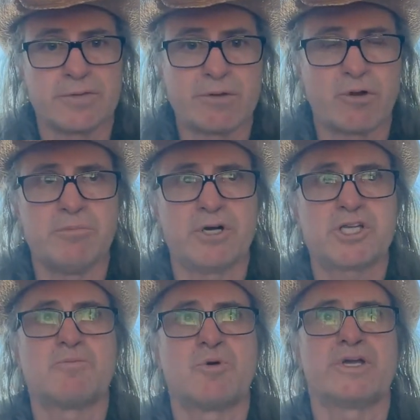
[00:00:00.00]
They were
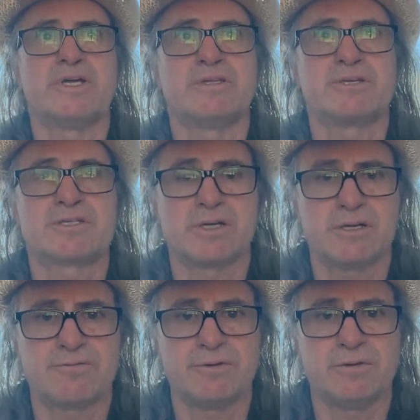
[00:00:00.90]
much more
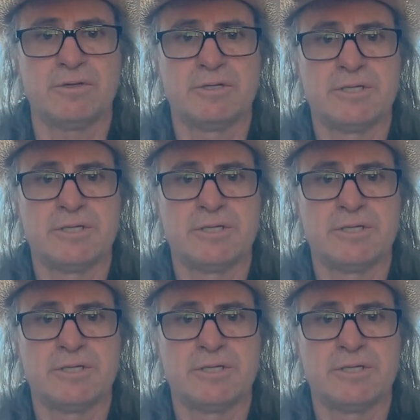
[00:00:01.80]
insightful,